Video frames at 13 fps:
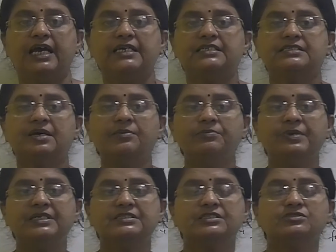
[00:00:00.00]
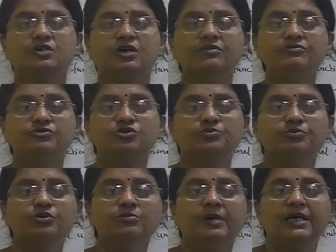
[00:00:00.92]
at some places of
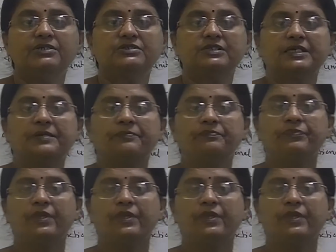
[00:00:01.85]
tropomyosin.